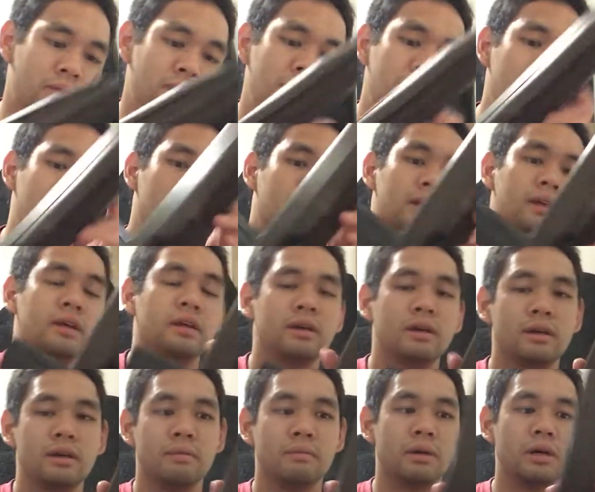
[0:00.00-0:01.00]
of the
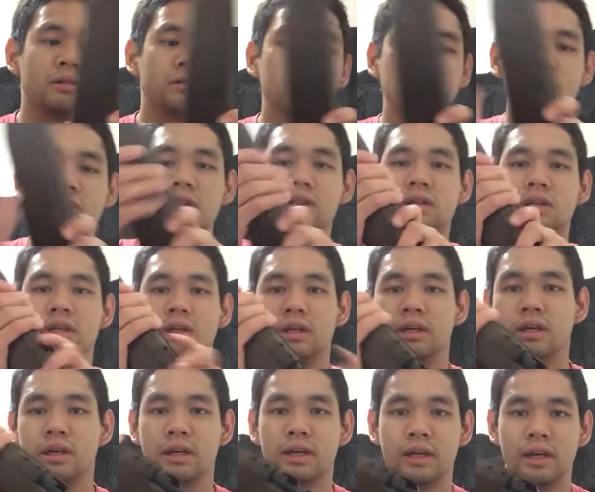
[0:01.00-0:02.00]
Marushin
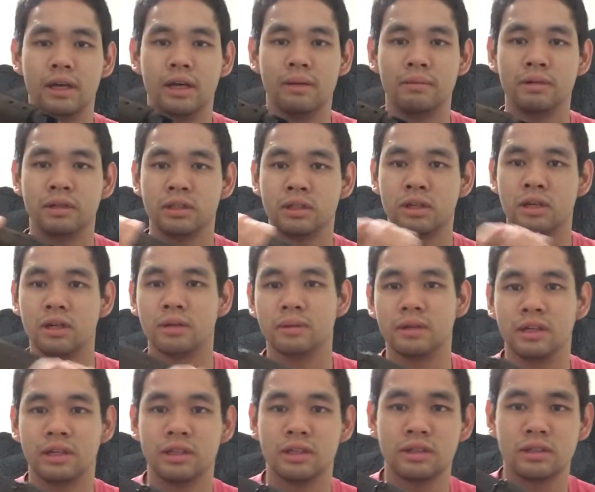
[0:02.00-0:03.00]
M1
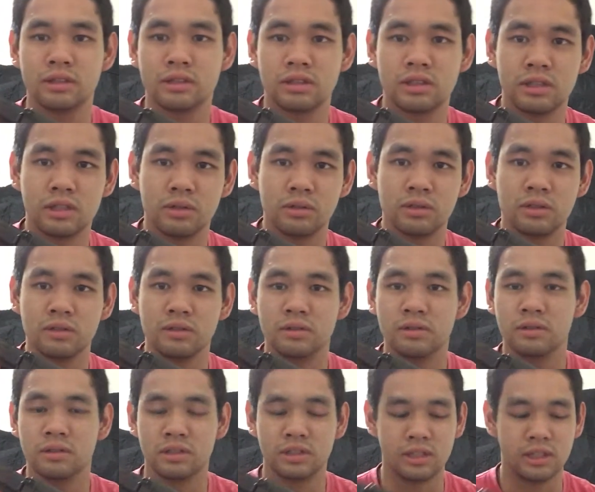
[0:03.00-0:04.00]
Carbine
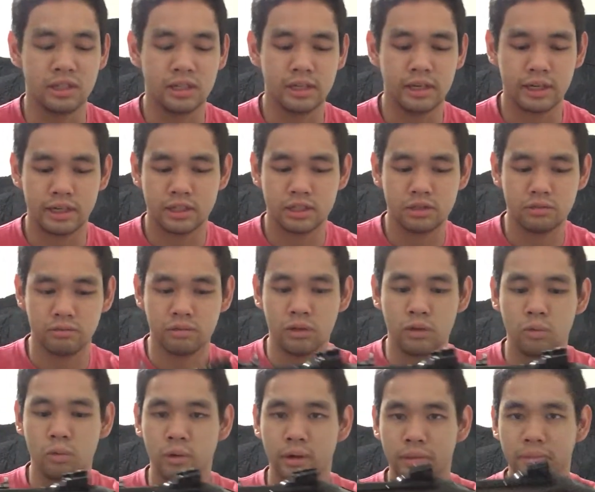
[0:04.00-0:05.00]
CO2 CDX
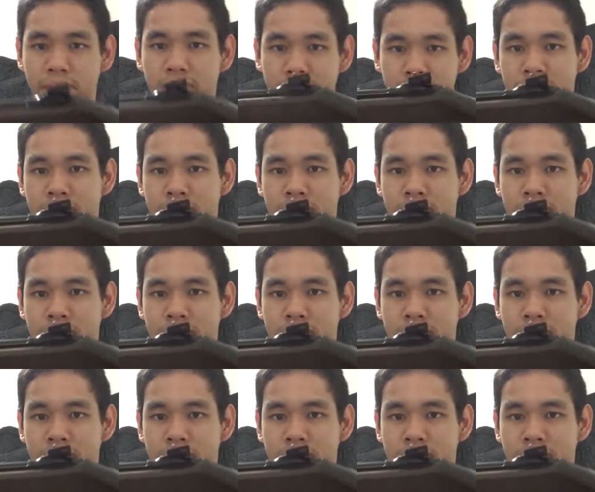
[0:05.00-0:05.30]
Real Wood.